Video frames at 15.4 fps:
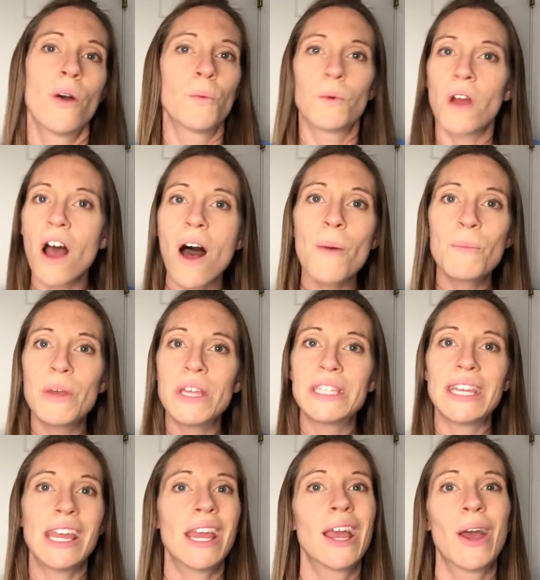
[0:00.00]
We're all
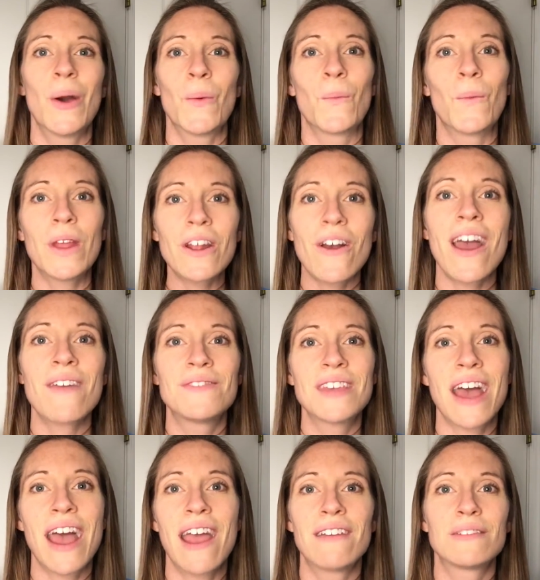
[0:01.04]
busy. We don't have
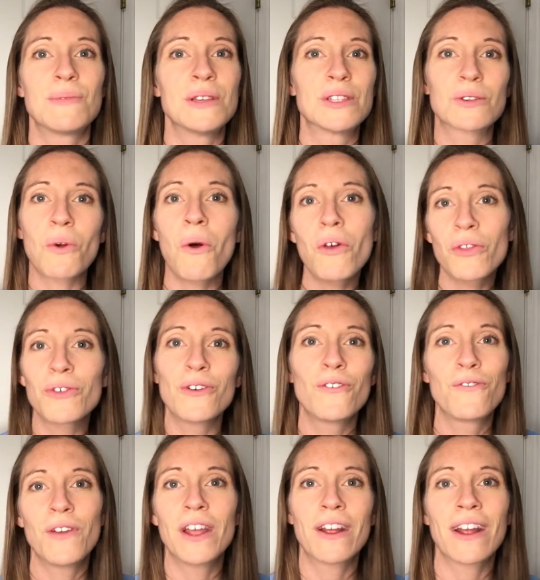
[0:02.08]
time to be scrolling through
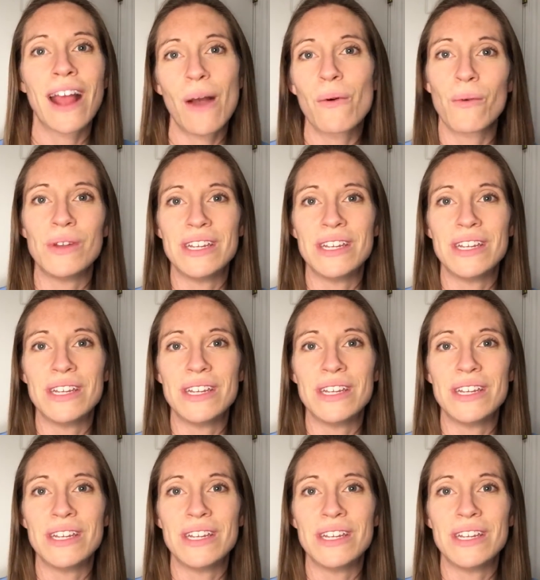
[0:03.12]
figuring out what we